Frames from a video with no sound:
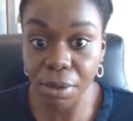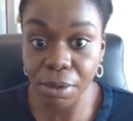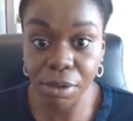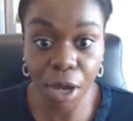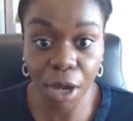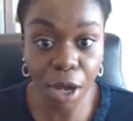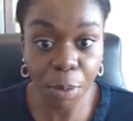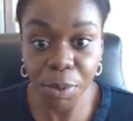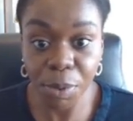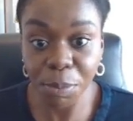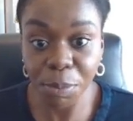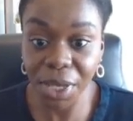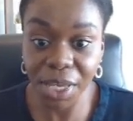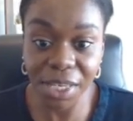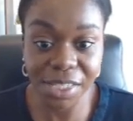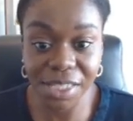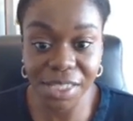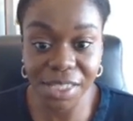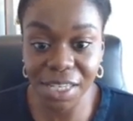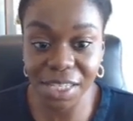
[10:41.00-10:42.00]
copy
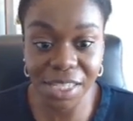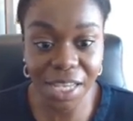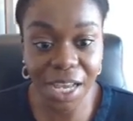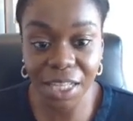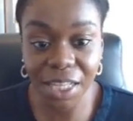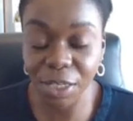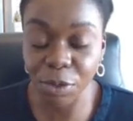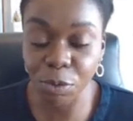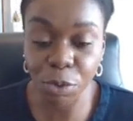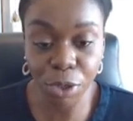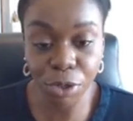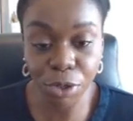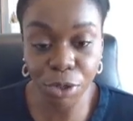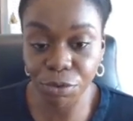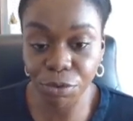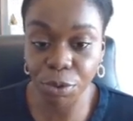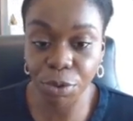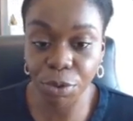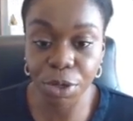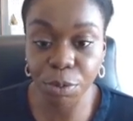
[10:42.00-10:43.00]
paste exactly word
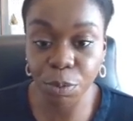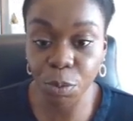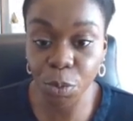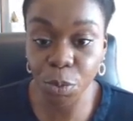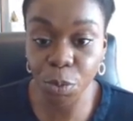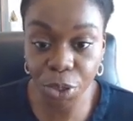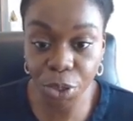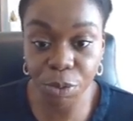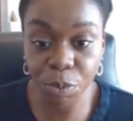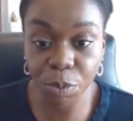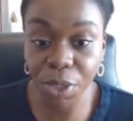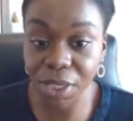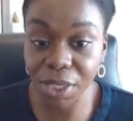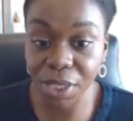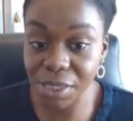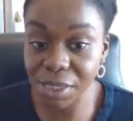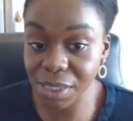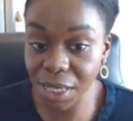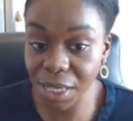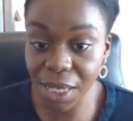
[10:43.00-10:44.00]
for word what
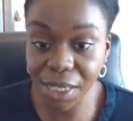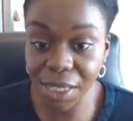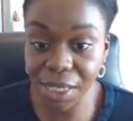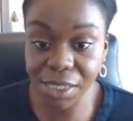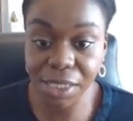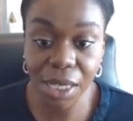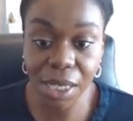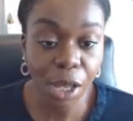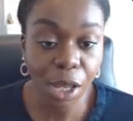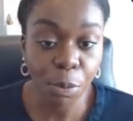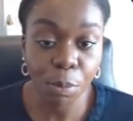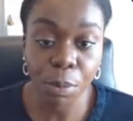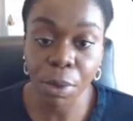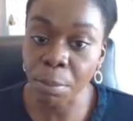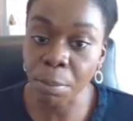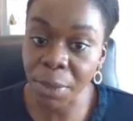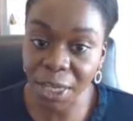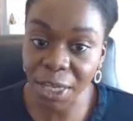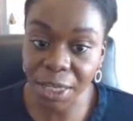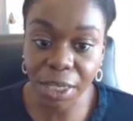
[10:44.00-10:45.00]
it says, but
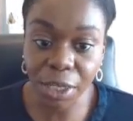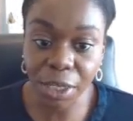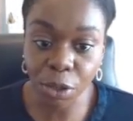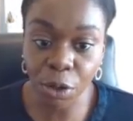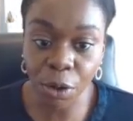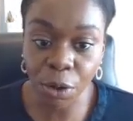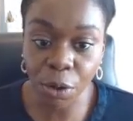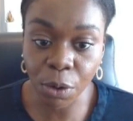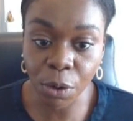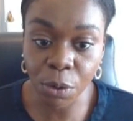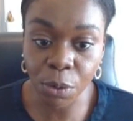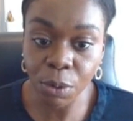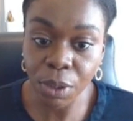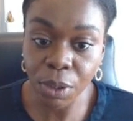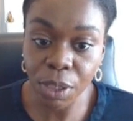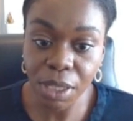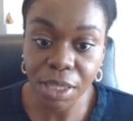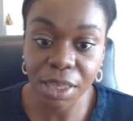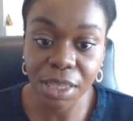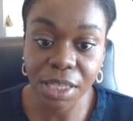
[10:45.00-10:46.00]
make it your
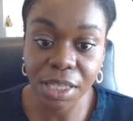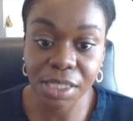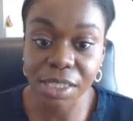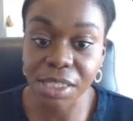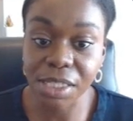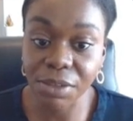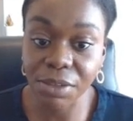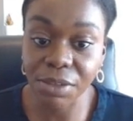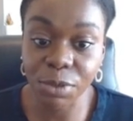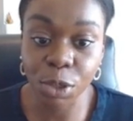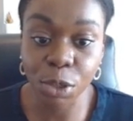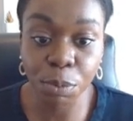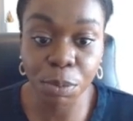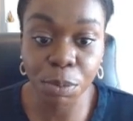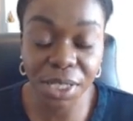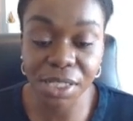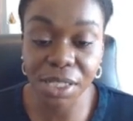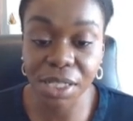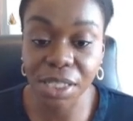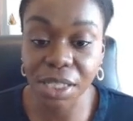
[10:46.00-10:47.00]
own. This is giving you
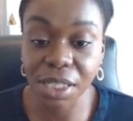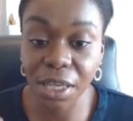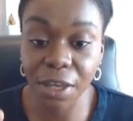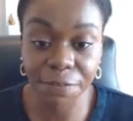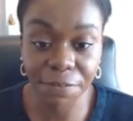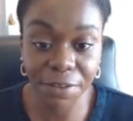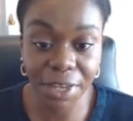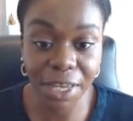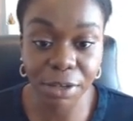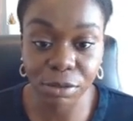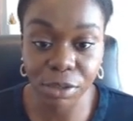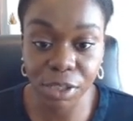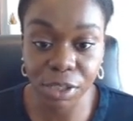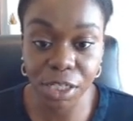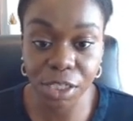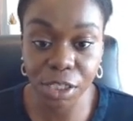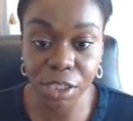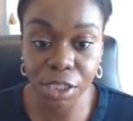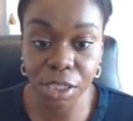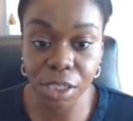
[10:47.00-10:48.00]
basically a
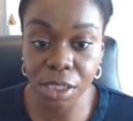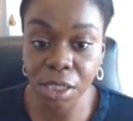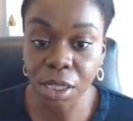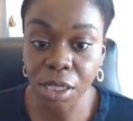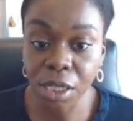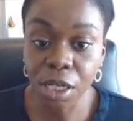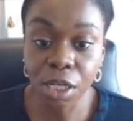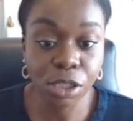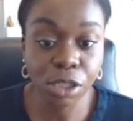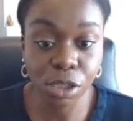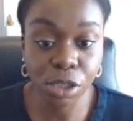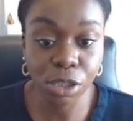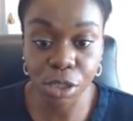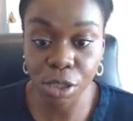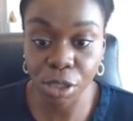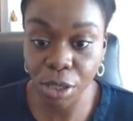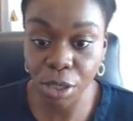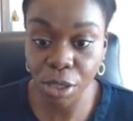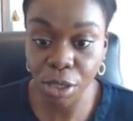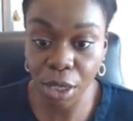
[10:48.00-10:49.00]
foundation
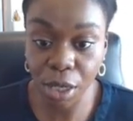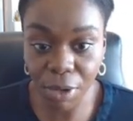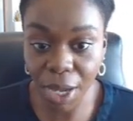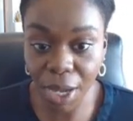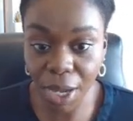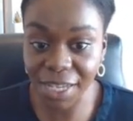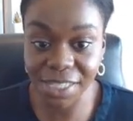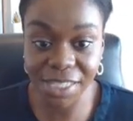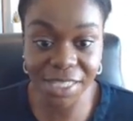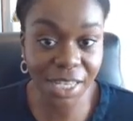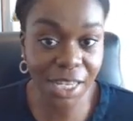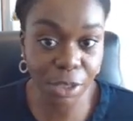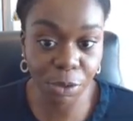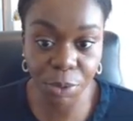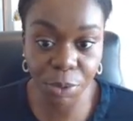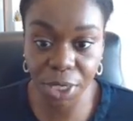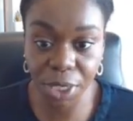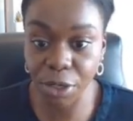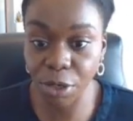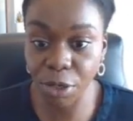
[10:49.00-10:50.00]
to
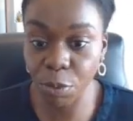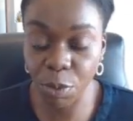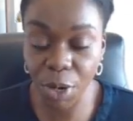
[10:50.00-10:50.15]
accelerate your